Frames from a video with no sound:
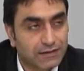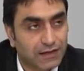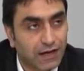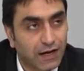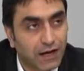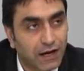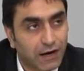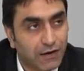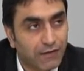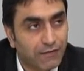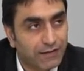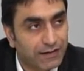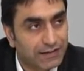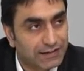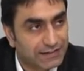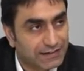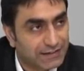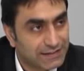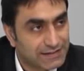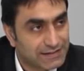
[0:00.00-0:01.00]
small
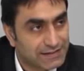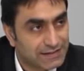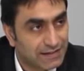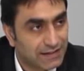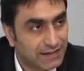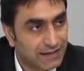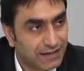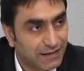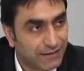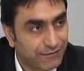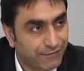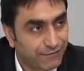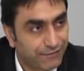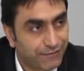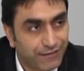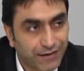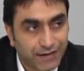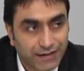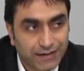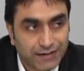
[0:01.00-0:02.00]
exception, it
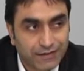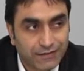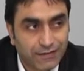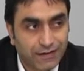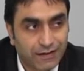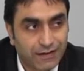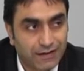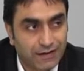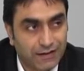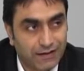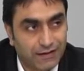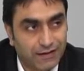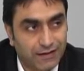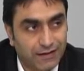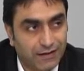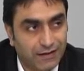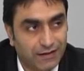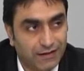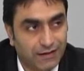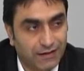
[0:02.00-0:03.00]
doesn't
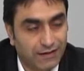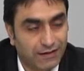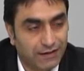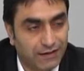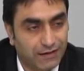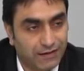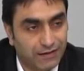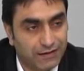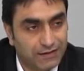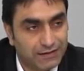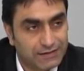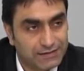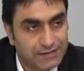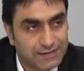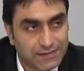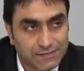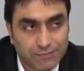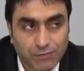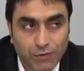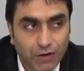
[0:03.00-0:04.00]
important.
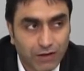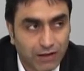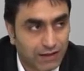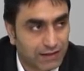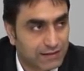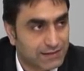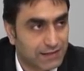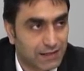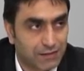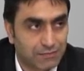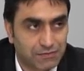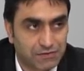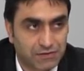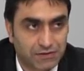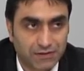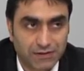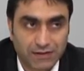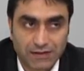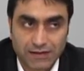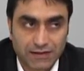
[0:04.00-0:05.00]
When you put any
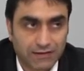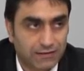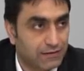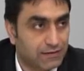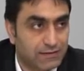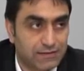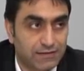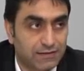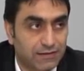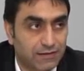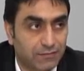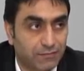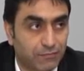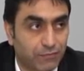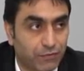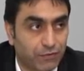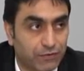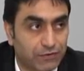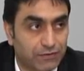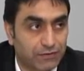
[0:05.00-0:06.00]
exception,
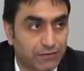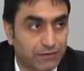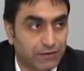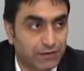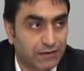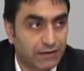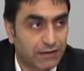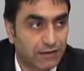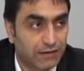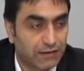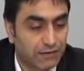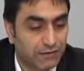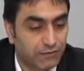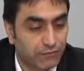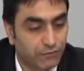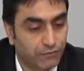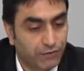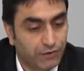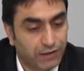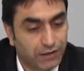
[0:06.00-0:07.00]
you
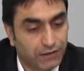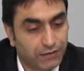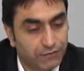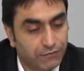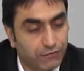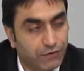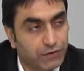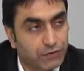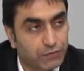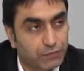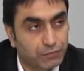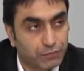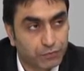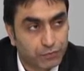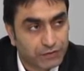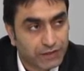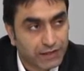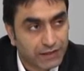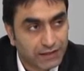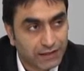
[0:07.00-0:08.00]
became
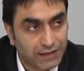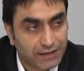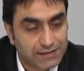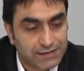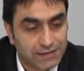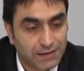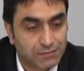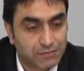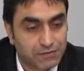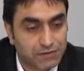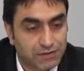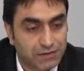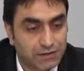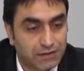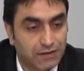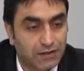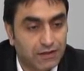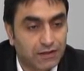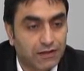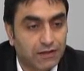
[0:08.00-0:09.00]
as Abu Jahl,
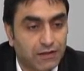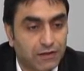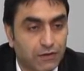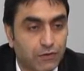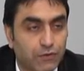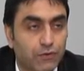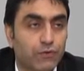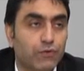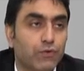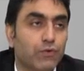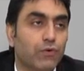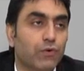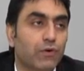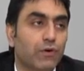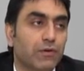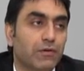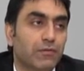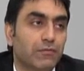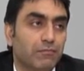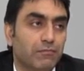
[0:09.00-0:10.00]
you became
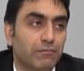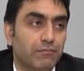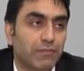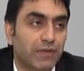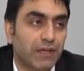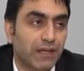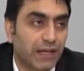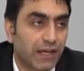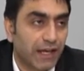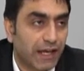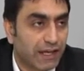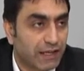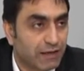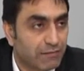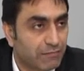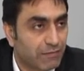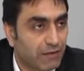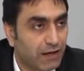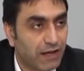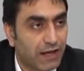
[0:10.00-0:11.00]
as
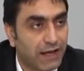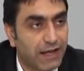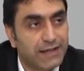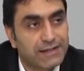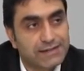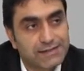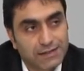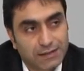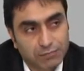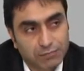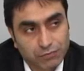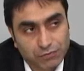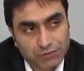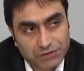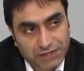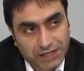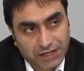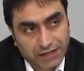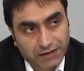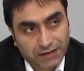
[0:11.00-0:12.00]
idolaters of
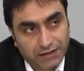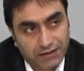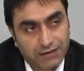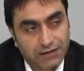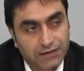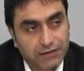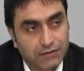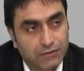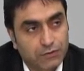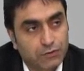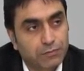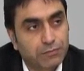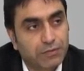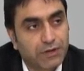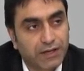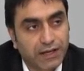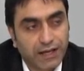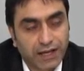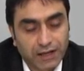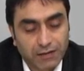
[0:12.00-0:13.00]

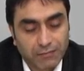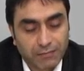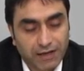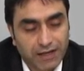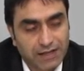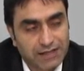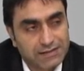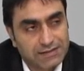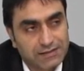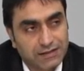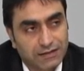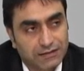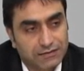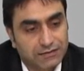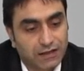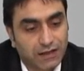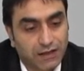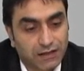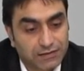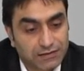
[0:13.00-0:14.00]
Quraysh. Even
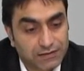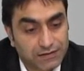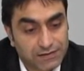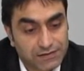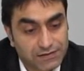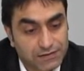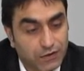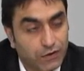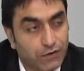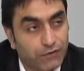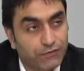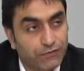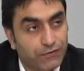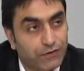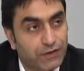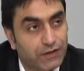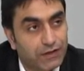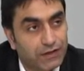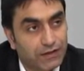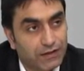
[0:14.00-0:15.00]
if you
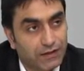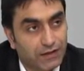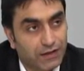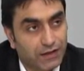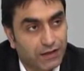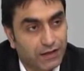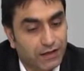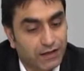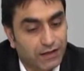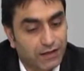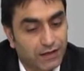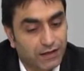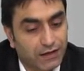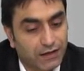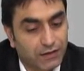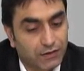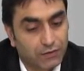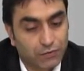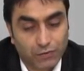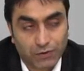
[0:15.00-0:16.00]
bring
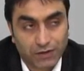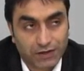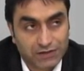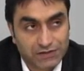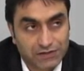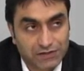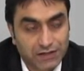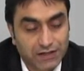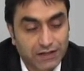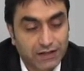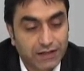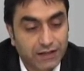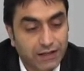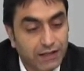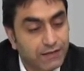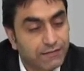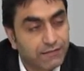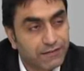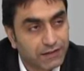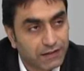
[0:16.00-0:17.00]
the
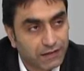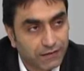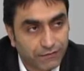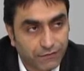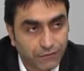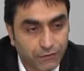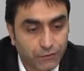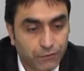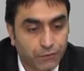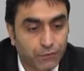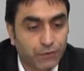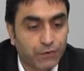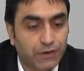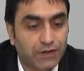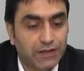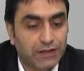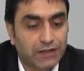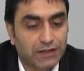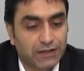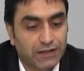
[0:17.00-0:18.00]
Prophet as a
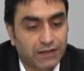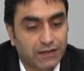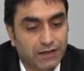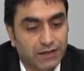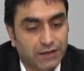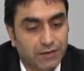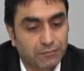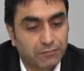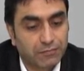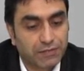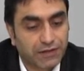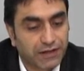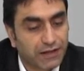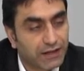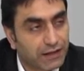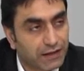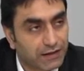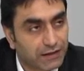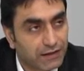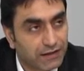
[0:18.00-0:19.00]
deity, for
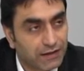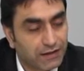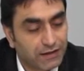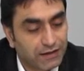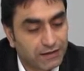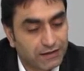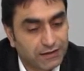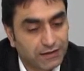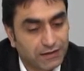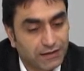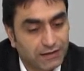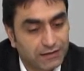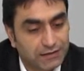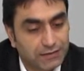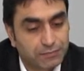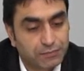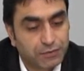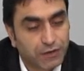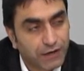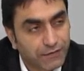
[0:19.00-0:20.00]
example, the
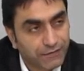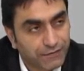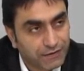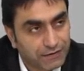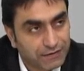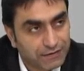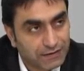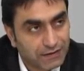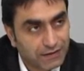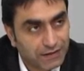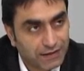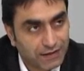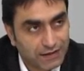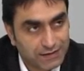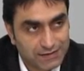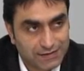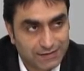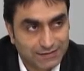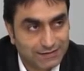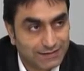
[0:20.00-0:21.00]
Christian says
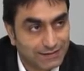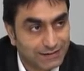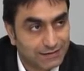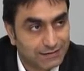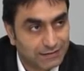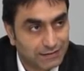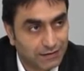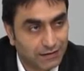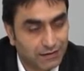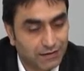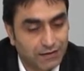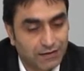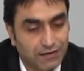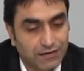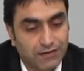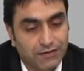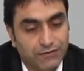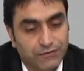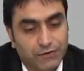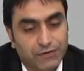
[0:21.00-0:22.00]
for
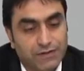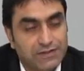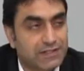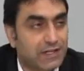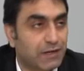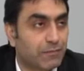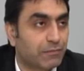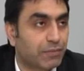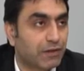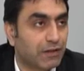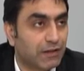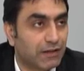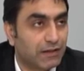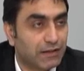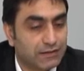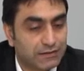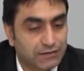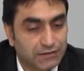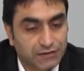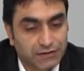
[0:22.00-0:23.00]
our Prophet
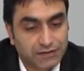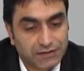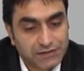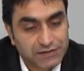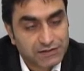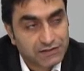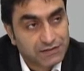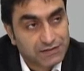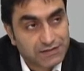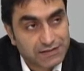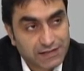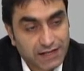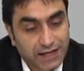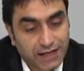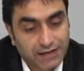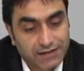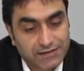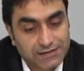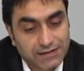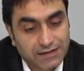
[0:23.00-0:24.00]
Jesus that
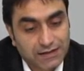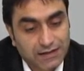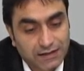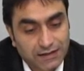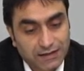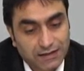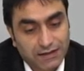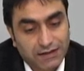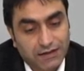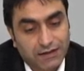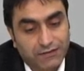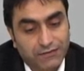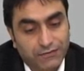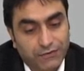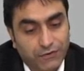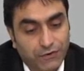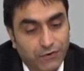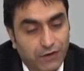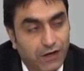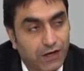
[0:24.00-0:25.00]
he is Son of Allah,
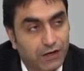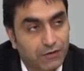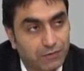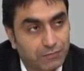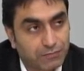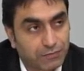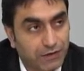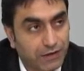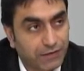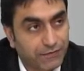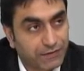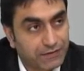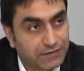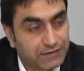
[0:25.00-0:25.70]
Son of God.